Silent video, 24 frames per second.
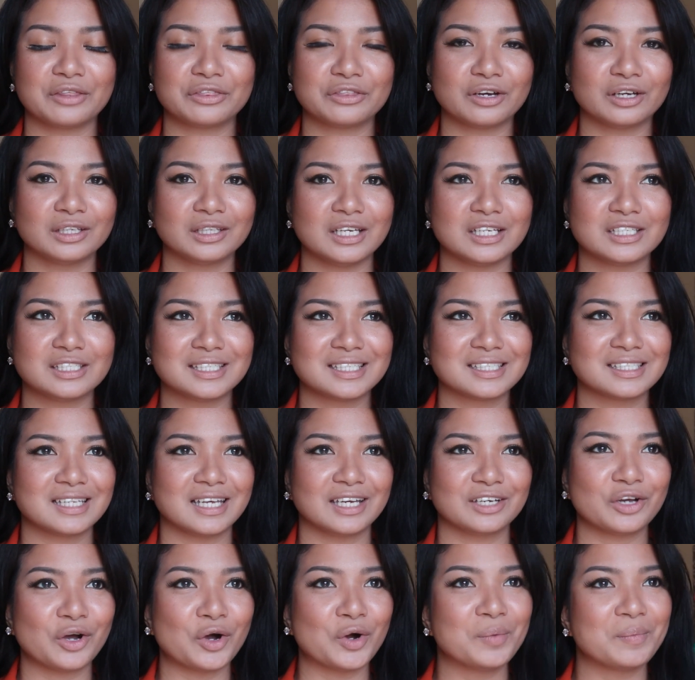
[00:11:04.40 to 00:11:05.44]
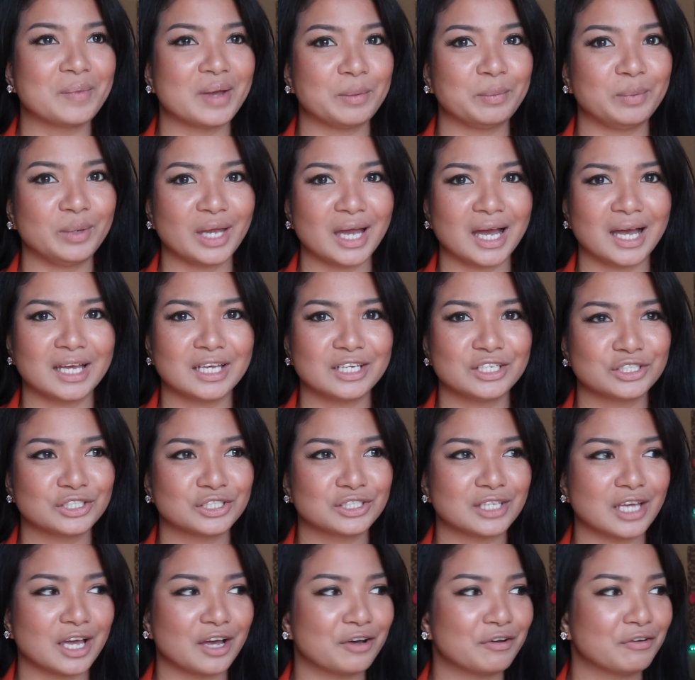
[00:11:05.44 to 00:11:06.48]
thought it's just like, oh, maybe I
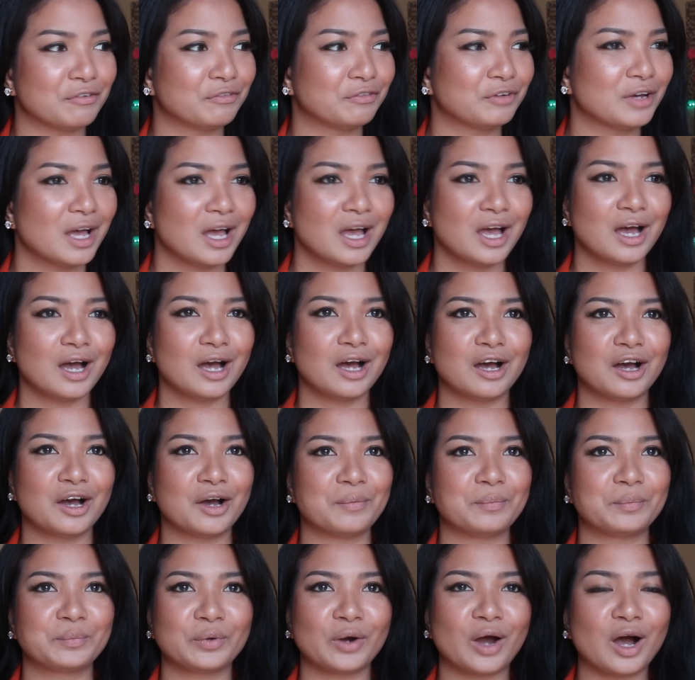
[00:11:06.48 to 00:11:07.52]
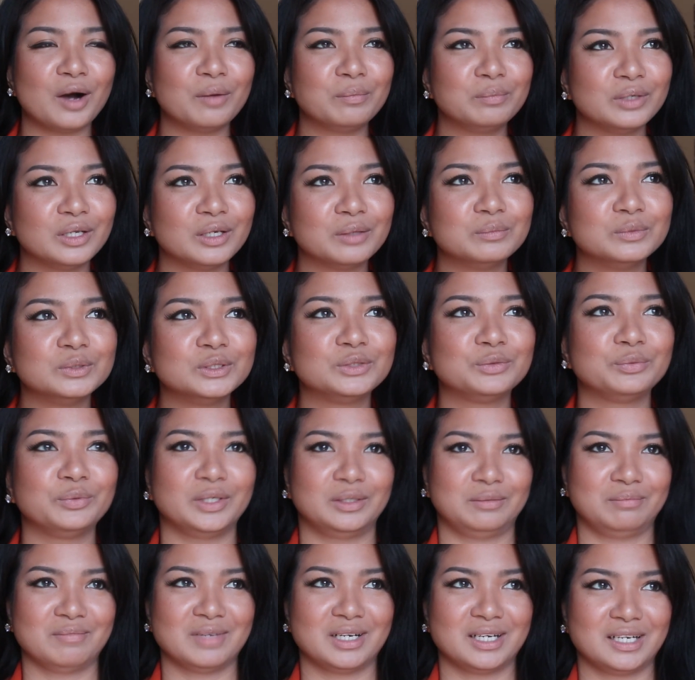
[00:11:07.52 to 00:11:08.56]
just have problems
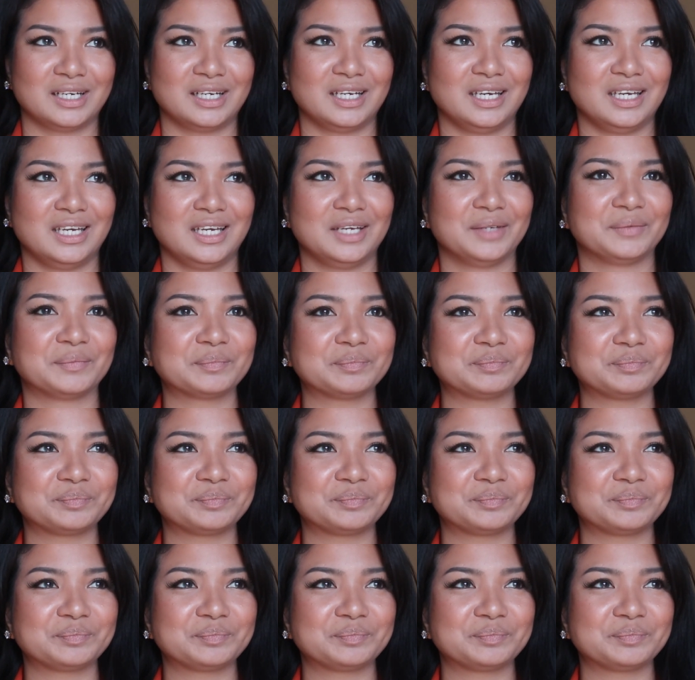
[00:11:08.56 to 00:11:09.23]
with my